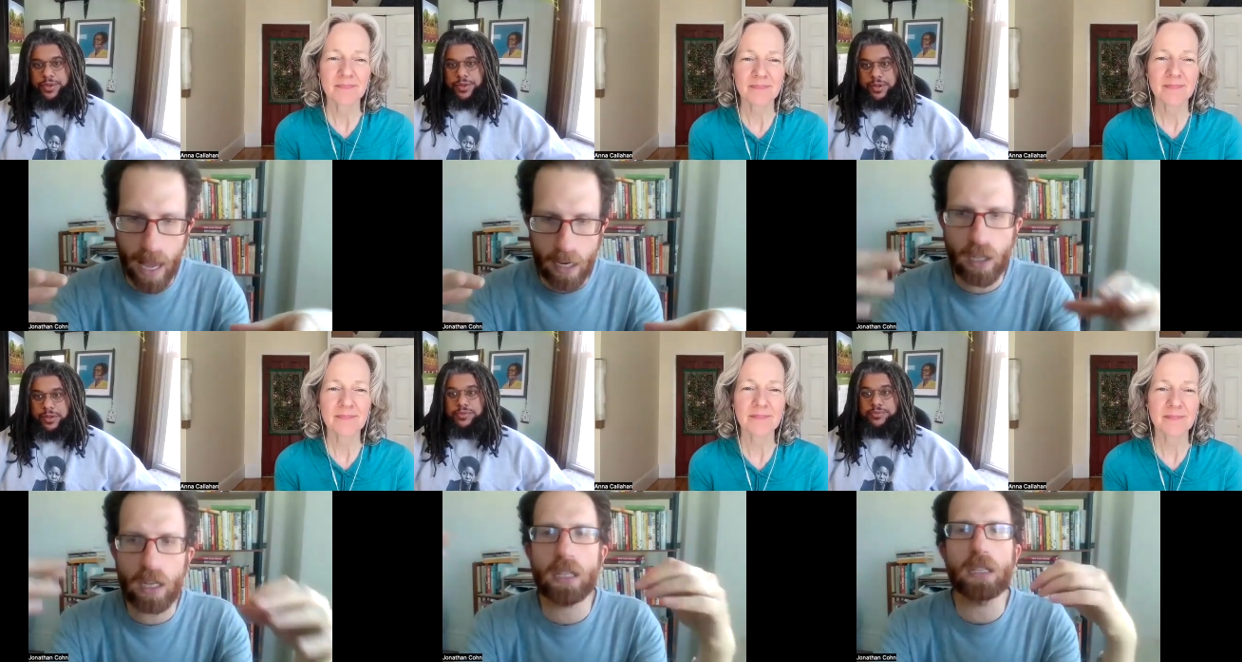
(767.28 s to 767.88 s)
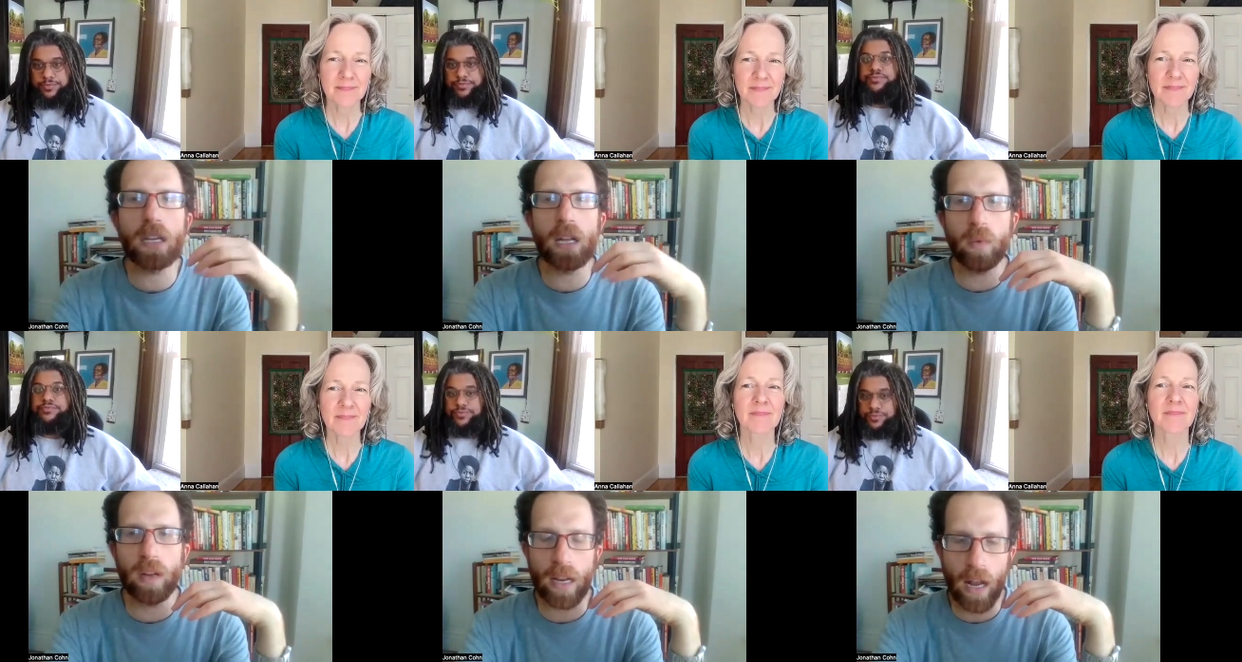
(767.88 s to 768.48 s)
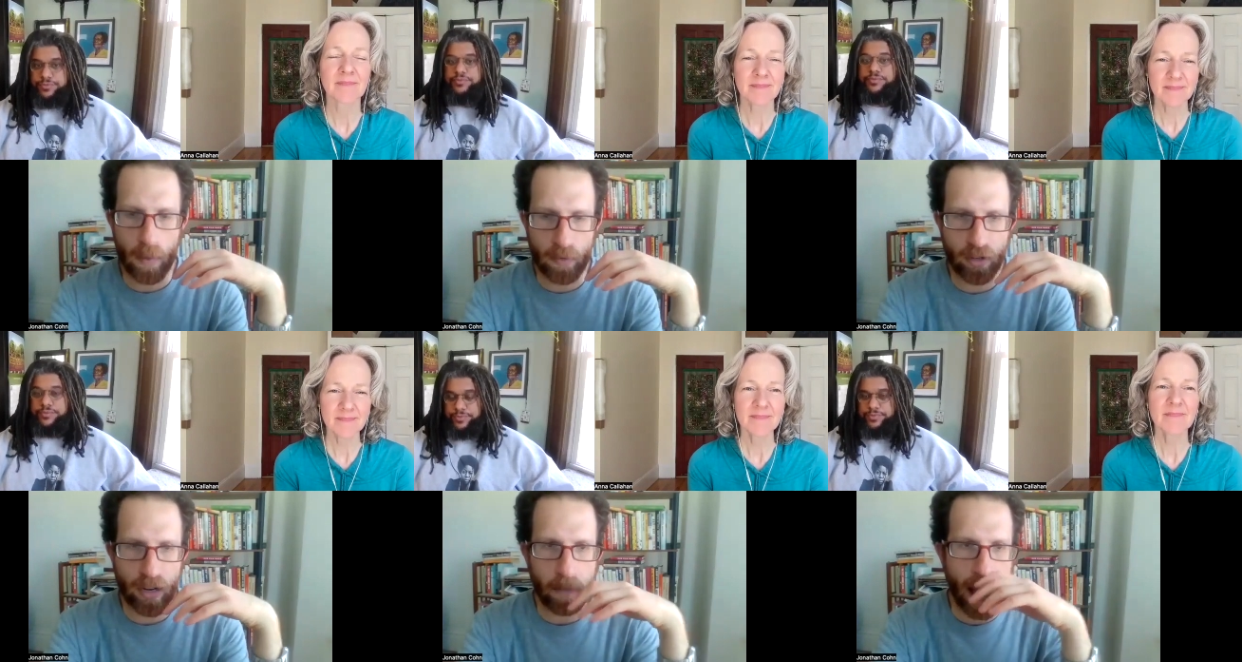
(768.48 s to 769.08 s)
Speaker 1: actions and we need
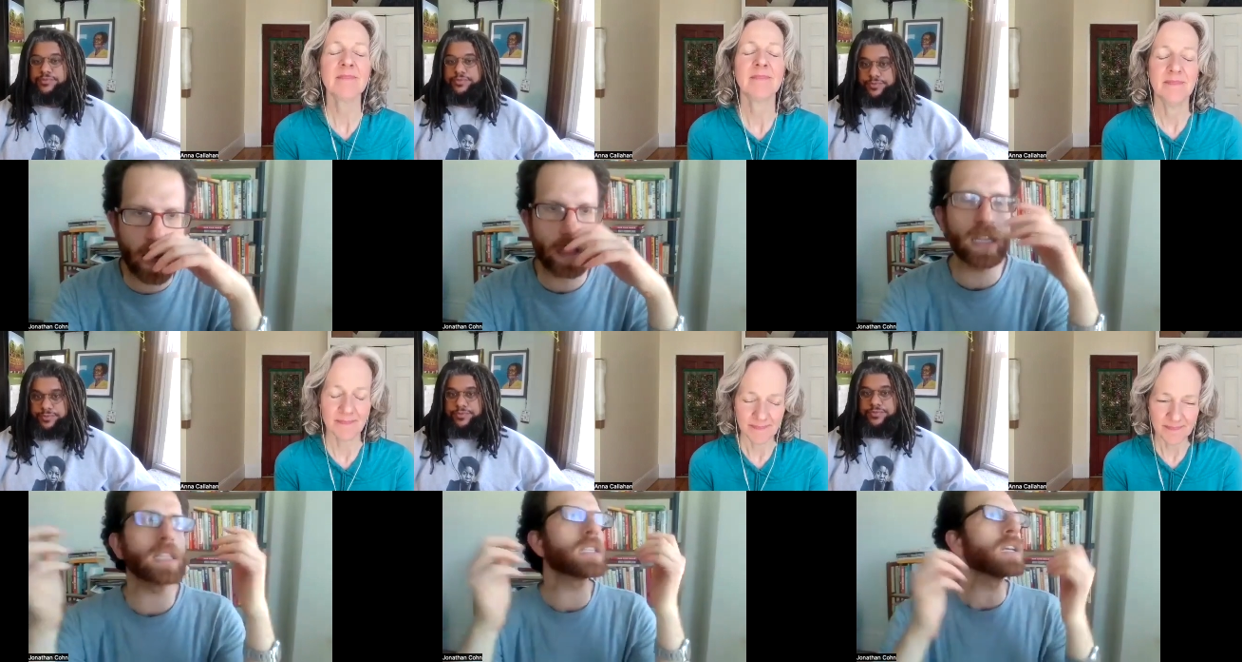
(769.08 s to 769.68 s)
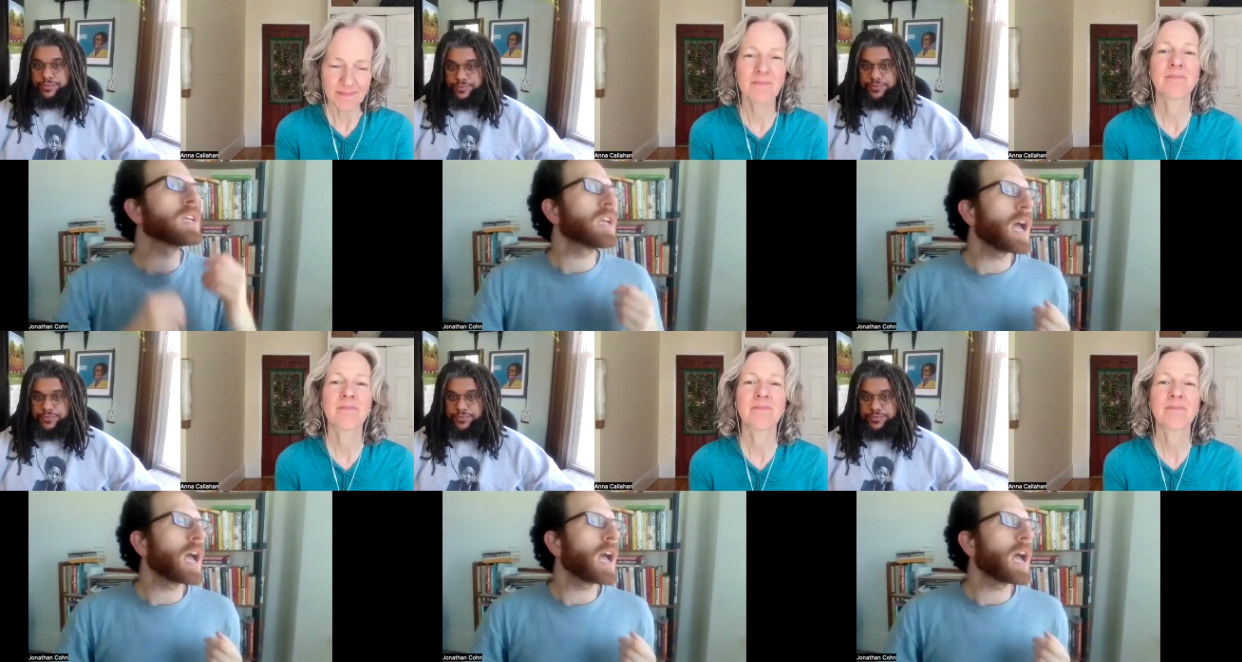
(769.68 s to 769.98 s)
upstream actions